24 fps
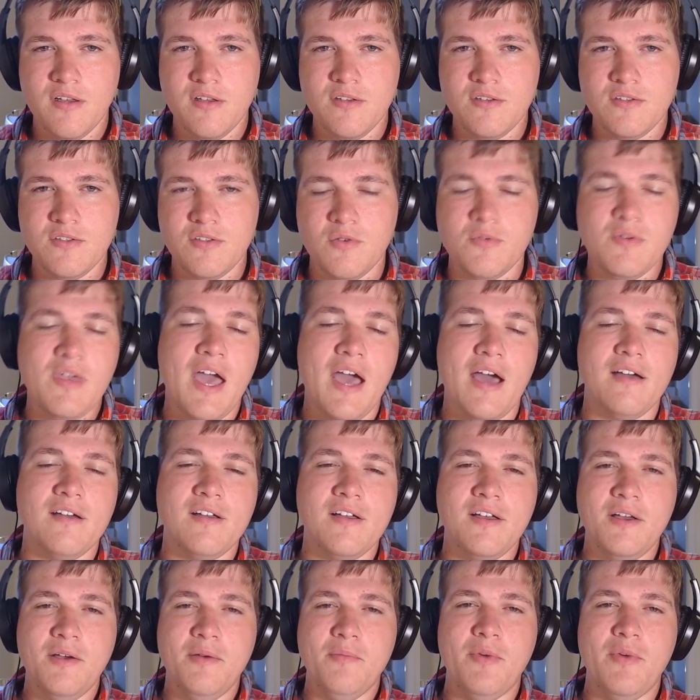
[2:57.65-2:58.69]
So yeah,
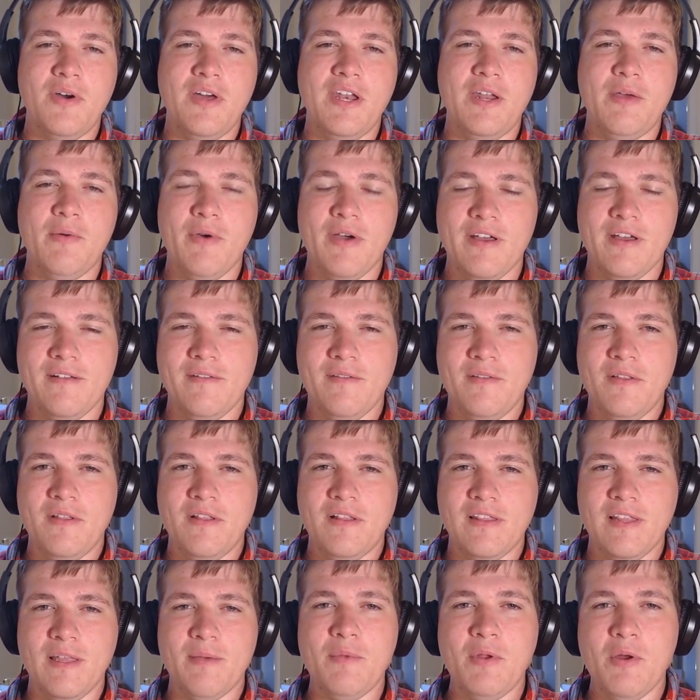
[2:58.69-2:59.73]
but anyway,
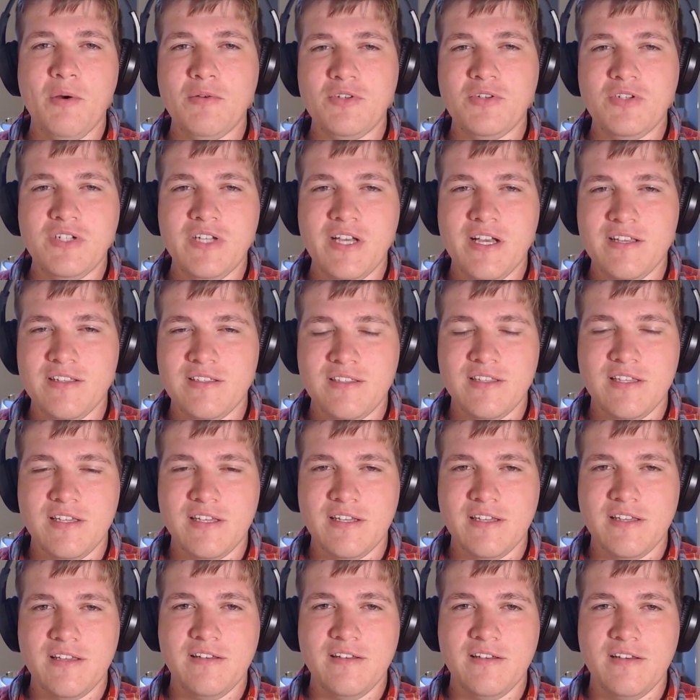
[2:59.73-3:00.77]
let me know what you guys
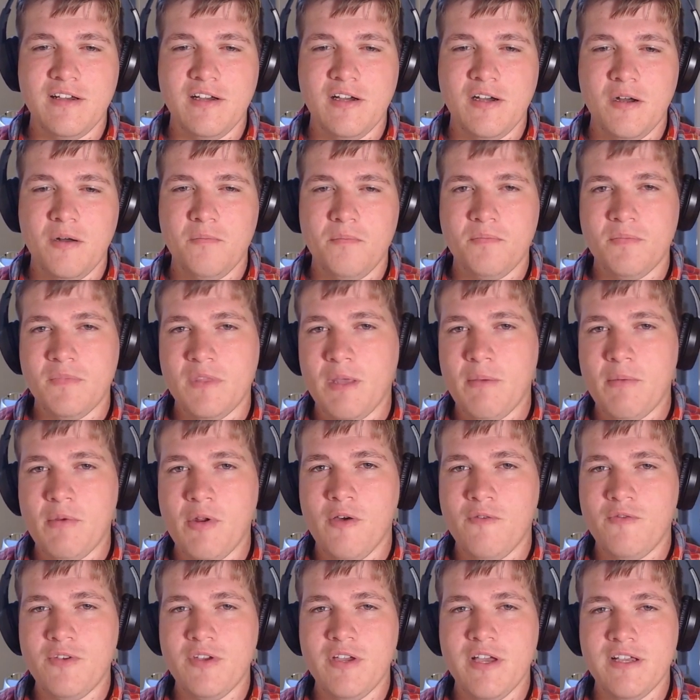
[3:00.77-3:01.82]
think. Let me know
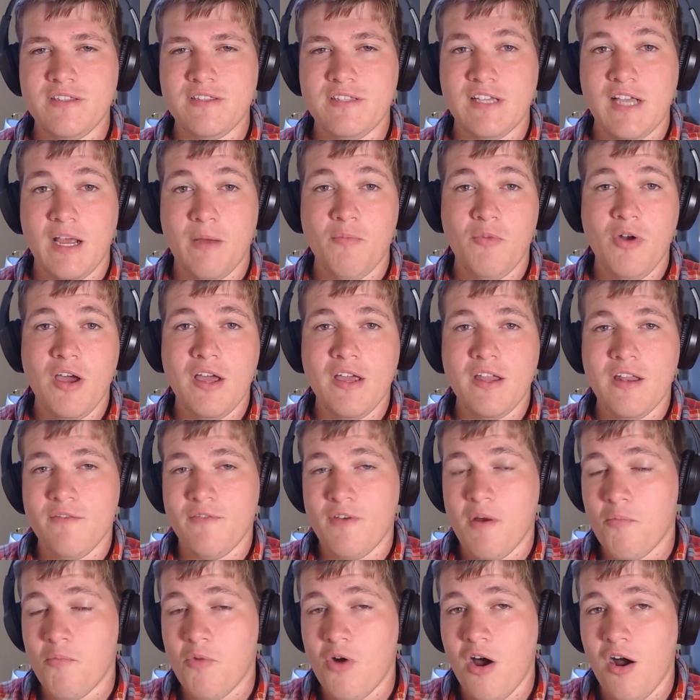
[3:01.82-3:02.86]
guys think I'm right, if
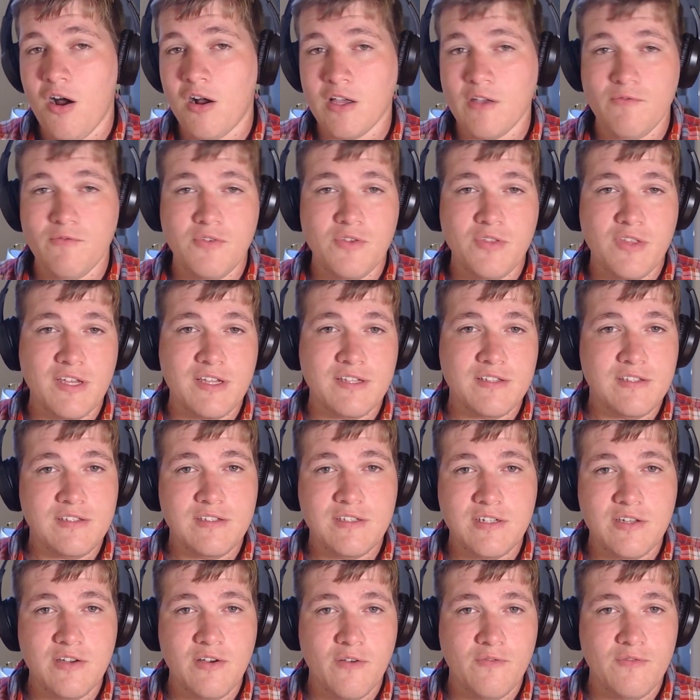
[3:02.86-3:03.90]
I'm wrong, if you think it's a
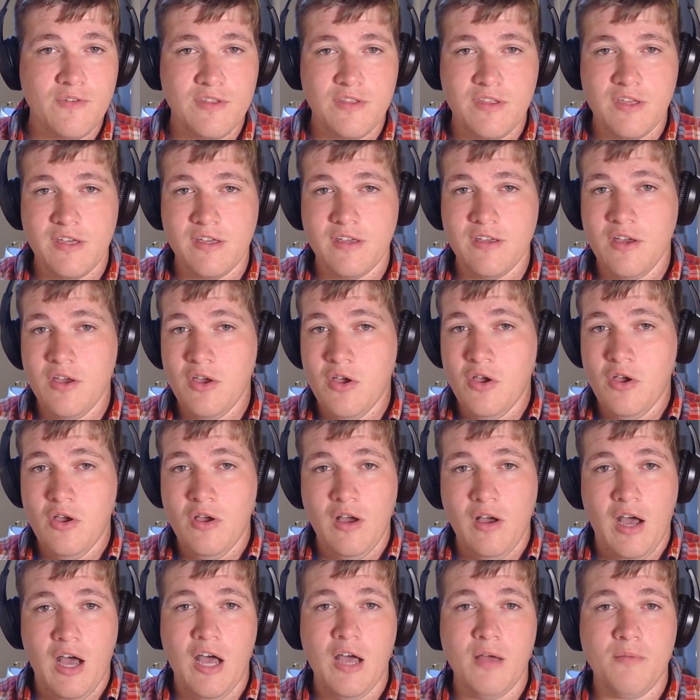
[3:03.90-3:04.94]
steal, if you think
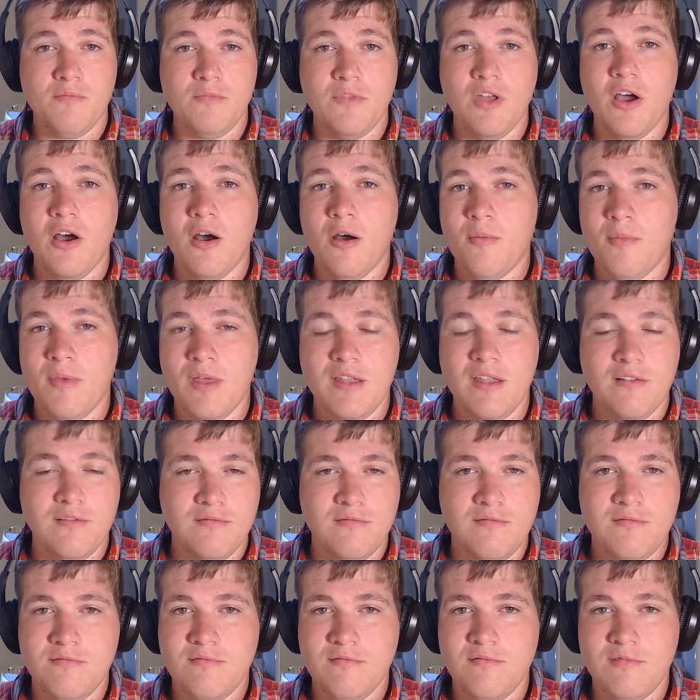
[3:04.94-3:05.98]
I'm dumb, and
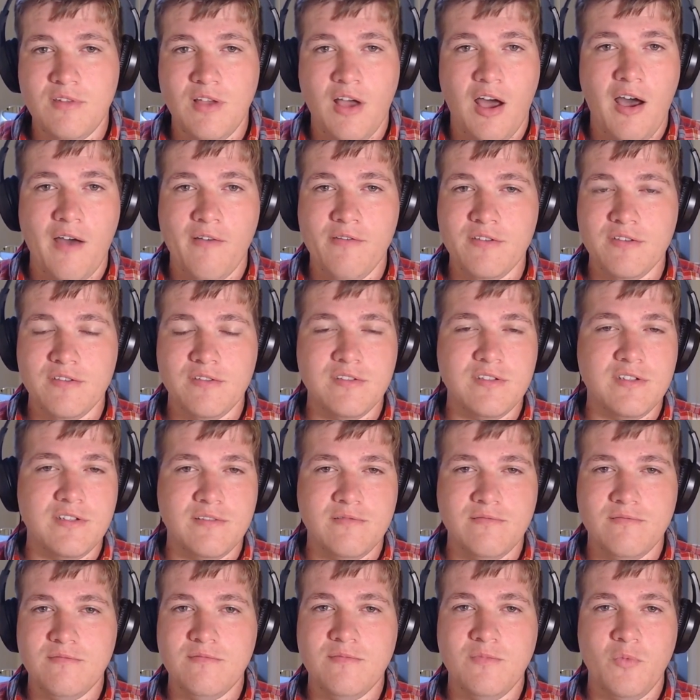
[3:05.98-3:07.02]
obviously
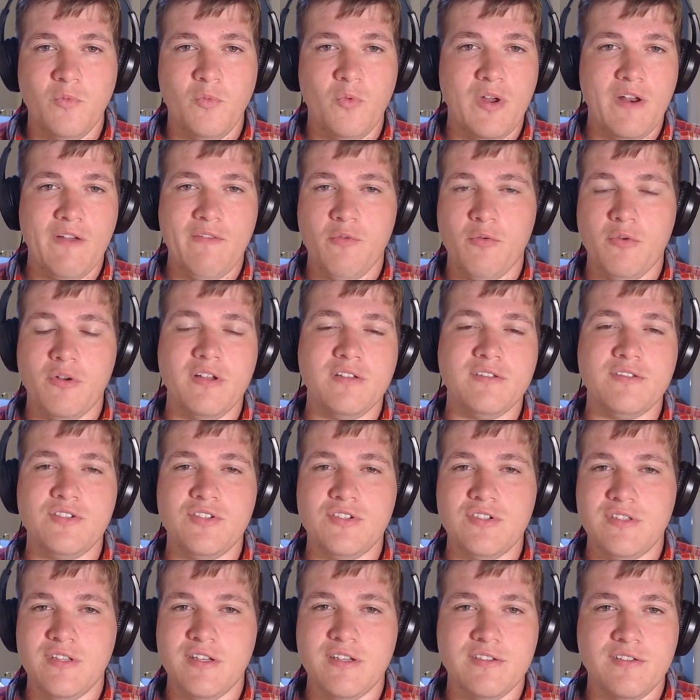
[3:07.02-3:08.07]
what everyone else
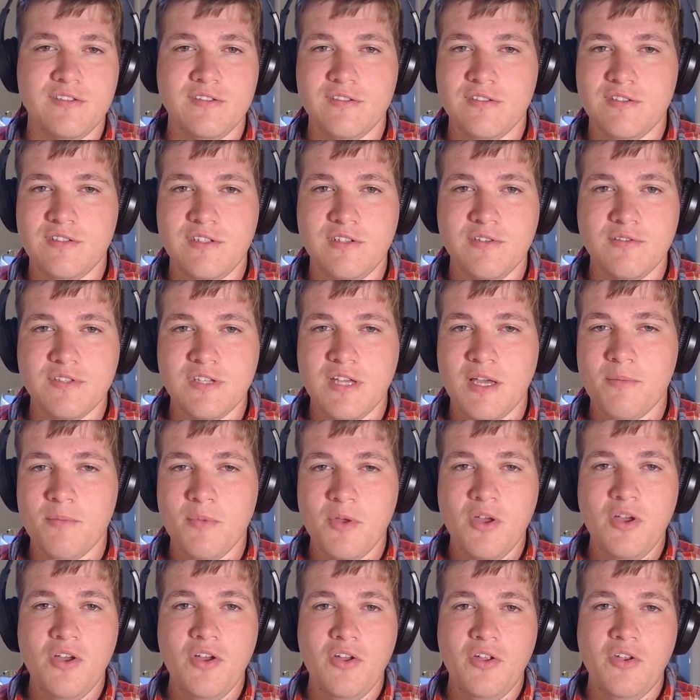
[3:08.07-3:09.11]
just thinks it's a steel type.
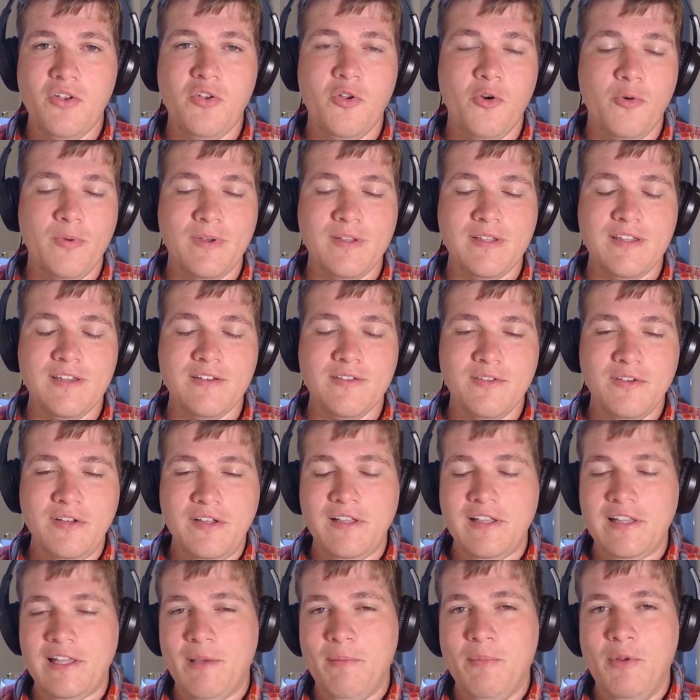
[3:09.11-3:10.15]
No big deal.
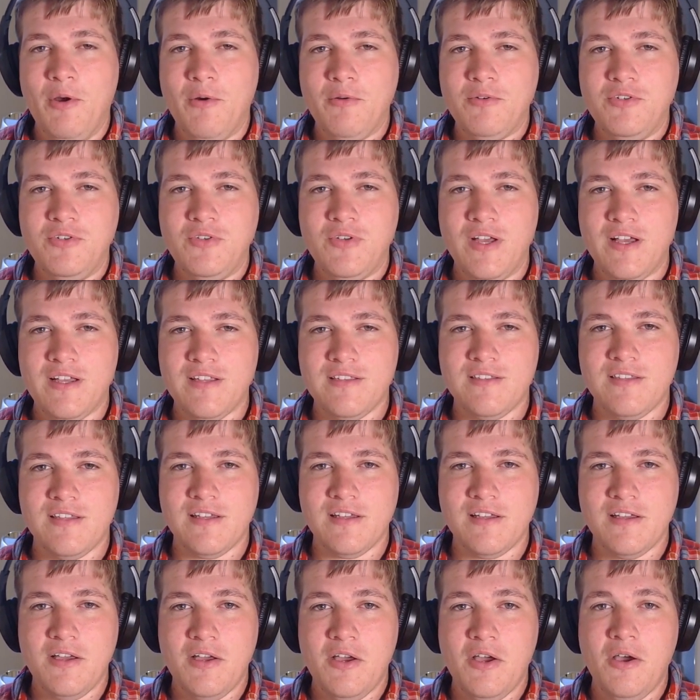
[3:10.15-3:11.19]
Let me know what you guys
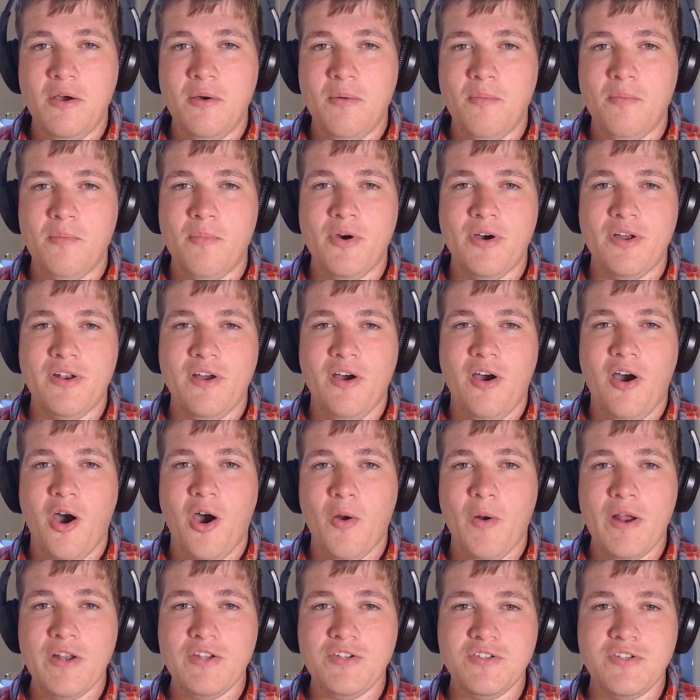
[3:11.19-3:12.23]
think. But
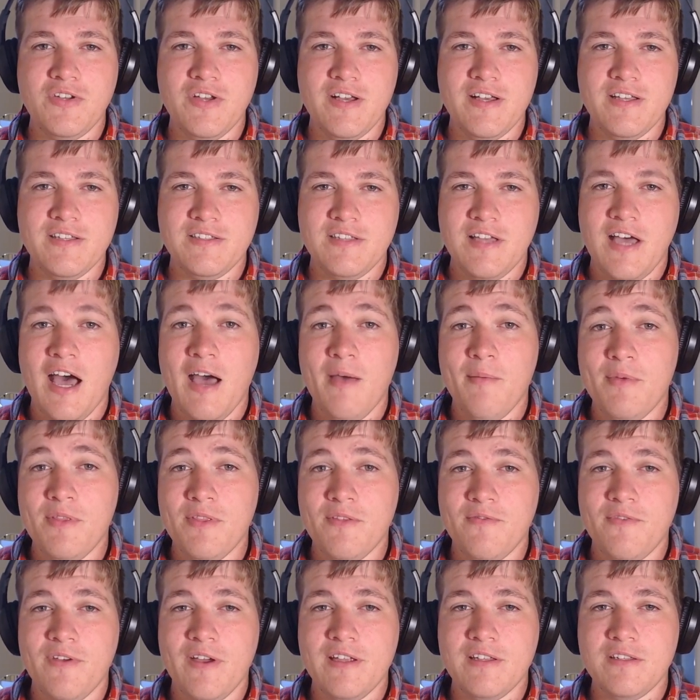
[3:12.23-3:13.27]
alright, you guys, I've been the
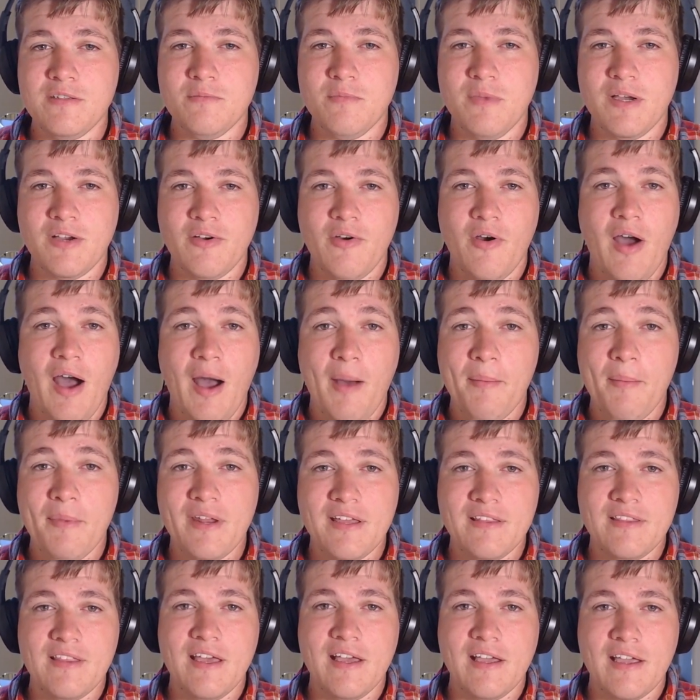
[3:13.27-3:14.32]
Phantom Michael. I'm gonna
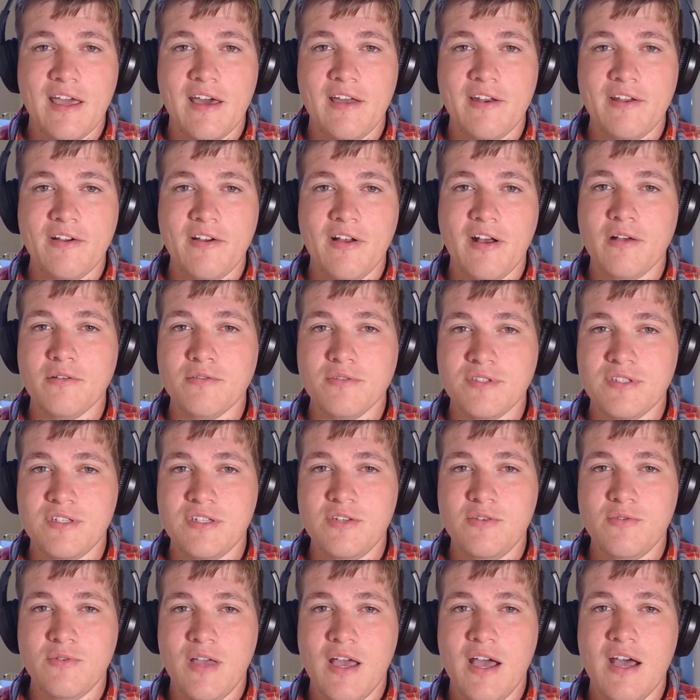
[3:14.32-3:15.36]
get the heck out of here. I'll see
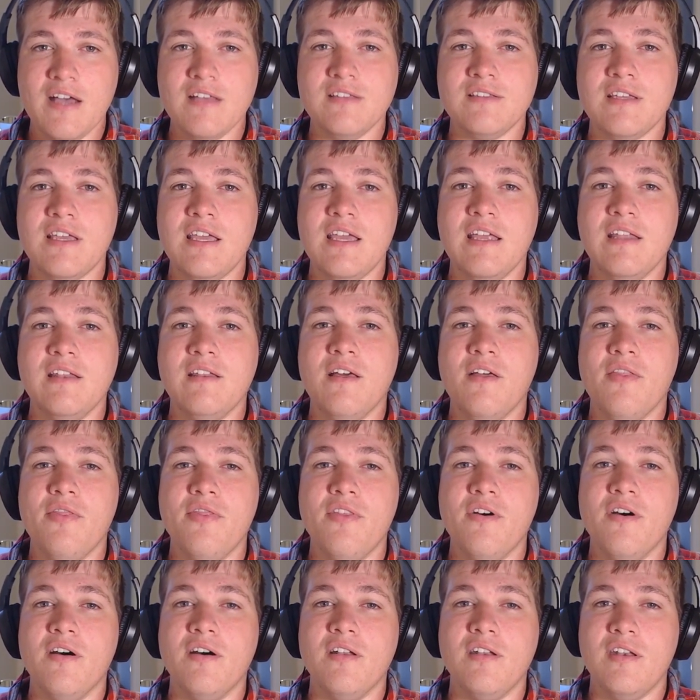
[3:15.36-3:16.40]
you guys in
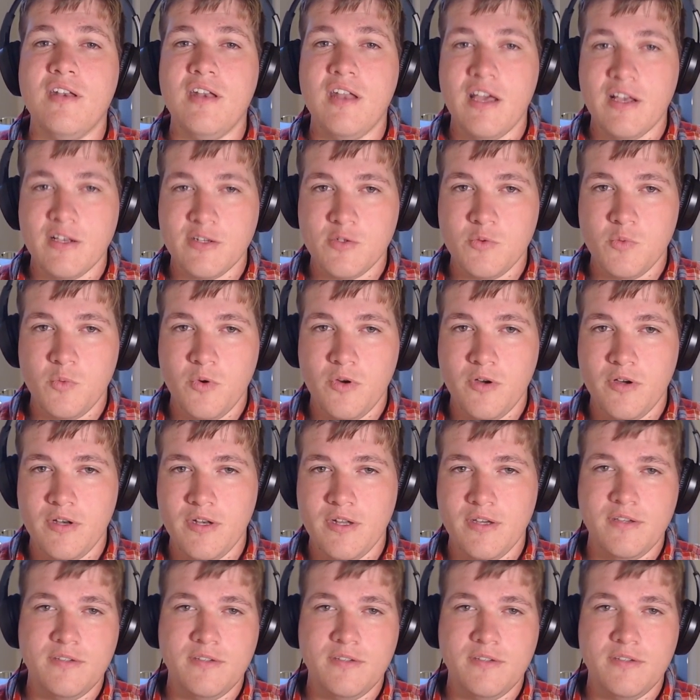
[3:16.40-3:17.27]
the next one.